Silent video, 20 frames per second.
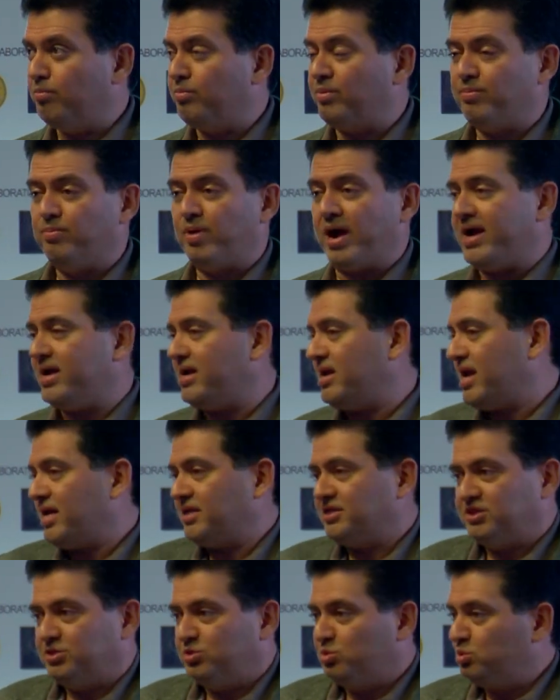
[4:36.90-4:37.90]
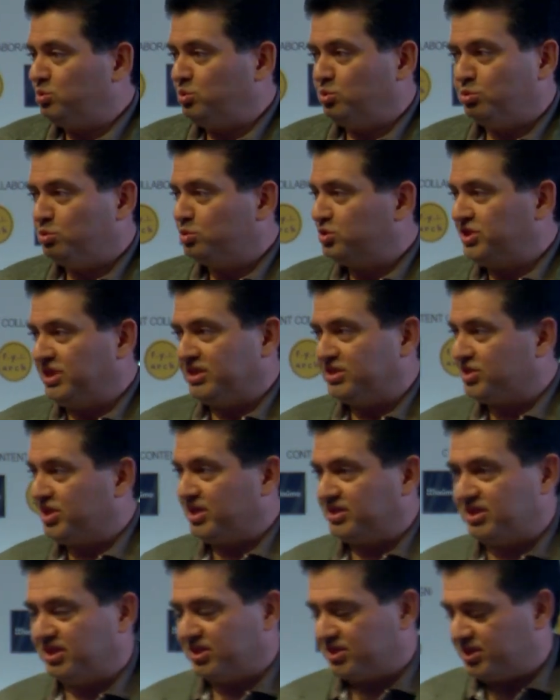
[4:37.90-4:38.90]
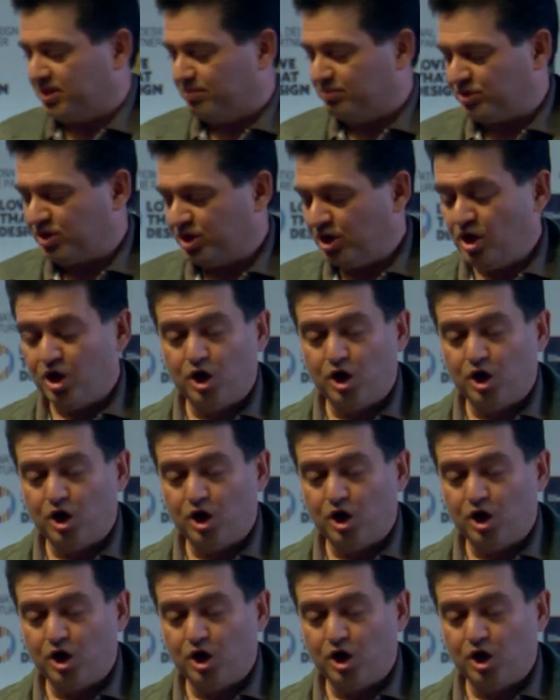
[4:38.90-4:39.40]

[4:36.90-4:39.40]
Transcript: By and large, you use these 3 systems.